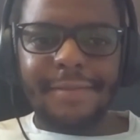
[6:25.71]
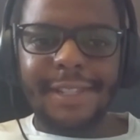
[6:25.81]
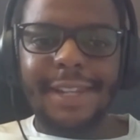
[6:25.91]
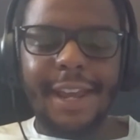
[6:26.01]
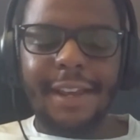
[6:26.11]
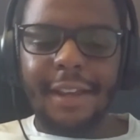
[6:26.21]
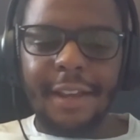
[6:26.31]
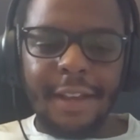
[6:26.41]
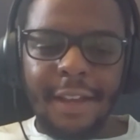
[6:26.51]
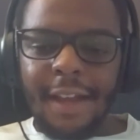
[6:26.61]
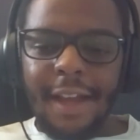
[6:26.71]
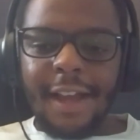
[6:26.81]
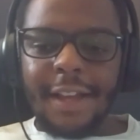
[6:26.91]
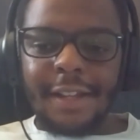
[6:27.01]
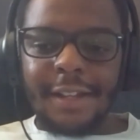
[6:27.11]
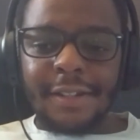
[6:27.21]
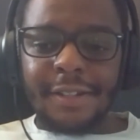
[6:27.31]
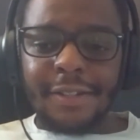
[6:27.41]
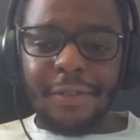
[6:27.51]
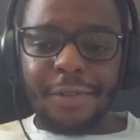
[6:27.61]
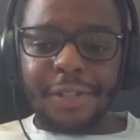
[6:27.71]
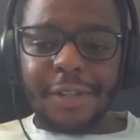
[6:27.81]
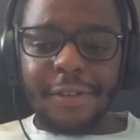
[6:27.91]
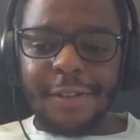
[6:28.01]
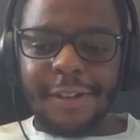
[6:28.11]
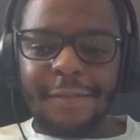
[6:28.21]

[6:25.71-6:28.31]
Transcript: today. And also,